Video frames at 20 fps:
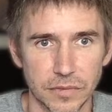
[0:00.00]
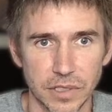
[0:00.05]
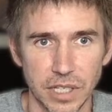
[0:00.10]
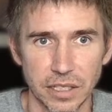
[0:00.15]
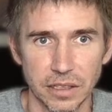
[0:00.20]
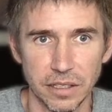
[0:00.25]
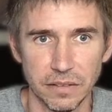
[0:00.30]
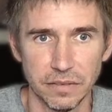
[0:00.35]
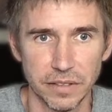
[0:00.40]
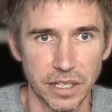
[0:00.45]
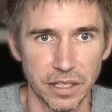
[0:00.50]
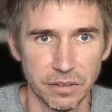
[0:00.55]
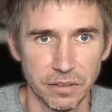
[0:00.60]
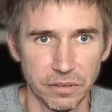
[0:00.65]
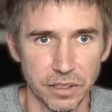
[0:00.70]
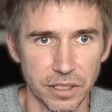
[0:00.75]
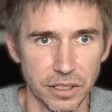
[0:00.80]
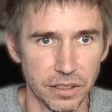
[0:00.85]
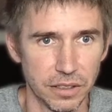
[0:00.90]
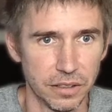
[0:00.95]
love getting
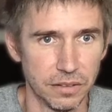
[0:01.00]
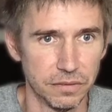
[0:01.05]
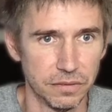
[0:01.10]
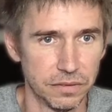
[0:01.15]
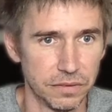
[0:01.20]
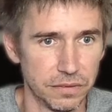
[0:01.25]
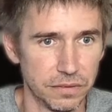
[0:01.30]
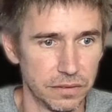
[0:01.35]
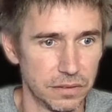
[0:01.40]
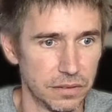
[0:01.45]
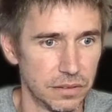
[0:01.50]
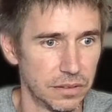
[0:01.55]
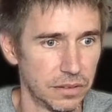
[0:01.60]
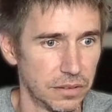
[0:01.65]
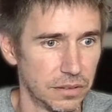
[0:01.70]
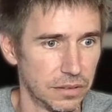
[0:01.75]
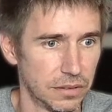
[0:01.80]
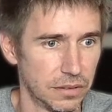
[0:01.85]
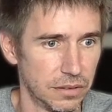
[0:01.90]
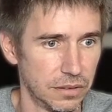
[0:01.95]
rid of
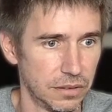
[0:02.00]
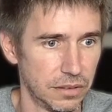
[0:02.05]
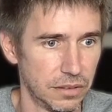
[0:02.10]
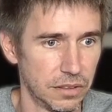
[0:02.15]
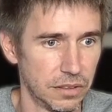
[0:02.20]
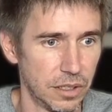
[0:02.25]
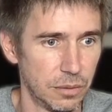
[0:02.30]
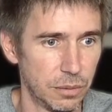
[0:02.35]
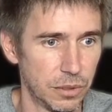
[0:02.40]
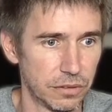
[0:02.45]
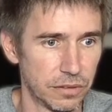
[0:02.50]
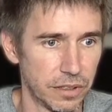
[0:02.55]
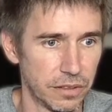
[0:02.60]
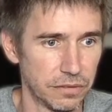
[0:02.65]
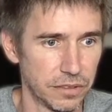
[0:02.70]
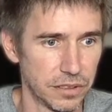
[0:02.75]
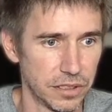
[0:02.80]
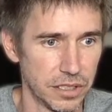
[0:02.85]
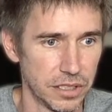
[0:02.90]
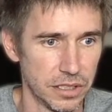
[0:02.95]
global
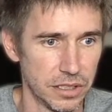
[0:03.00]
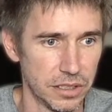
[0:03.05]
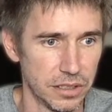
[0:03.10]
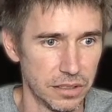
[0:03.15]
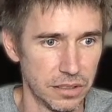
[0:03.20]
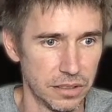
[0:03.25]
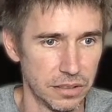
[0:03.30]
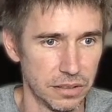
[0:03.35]
references.